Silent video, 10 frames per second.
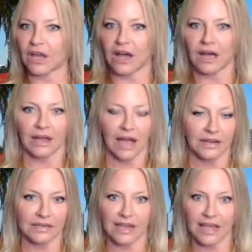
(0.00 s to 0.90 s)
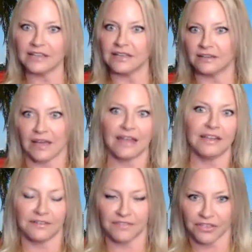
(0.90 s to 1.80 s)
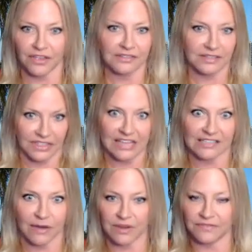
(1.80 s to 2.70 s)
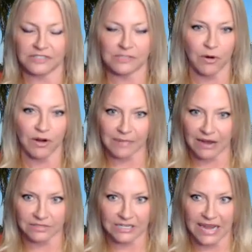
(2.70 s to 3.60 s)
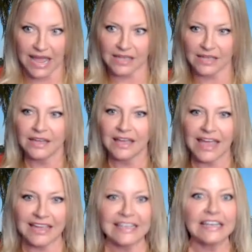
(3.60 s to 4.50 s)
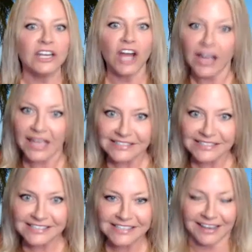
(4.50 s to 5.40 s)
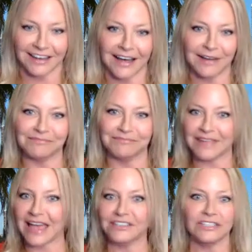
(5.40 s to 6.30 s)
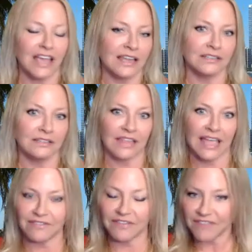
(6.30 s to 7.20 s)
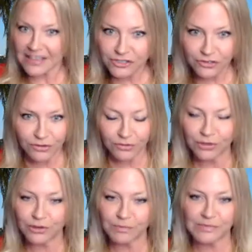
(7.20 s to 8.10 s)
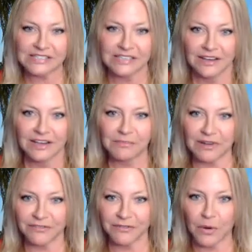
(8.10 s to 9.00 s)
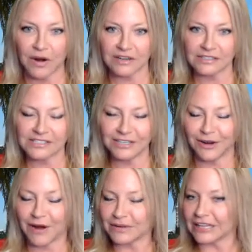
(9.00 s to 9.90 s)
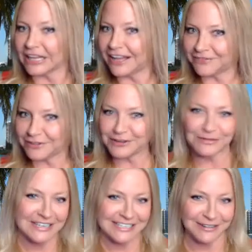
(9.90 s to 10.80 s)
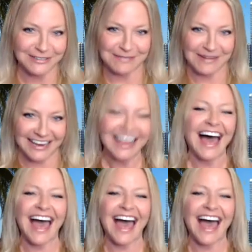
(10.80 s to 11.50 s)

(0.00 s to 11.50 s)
any of the things that we've spoke about today and get nuggets. And they have investor groups. But of course, I would love for you to reach out to me.